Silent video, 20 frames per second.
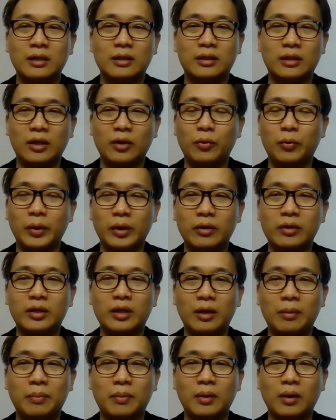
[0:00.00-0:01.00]
they will
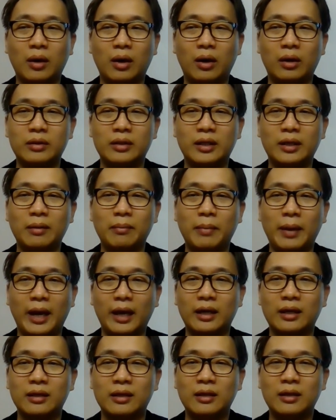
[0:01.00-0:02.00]
keep haunting
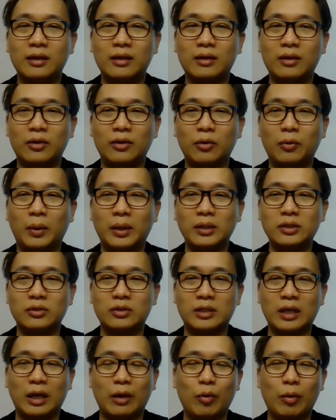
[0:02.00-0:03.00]
back, you know, once you
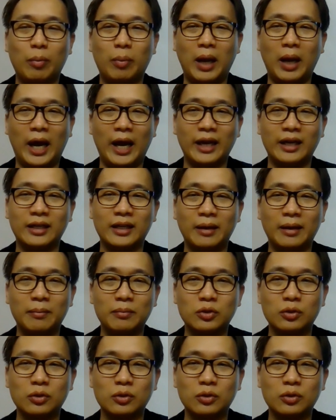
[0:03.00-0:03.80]
start replying them.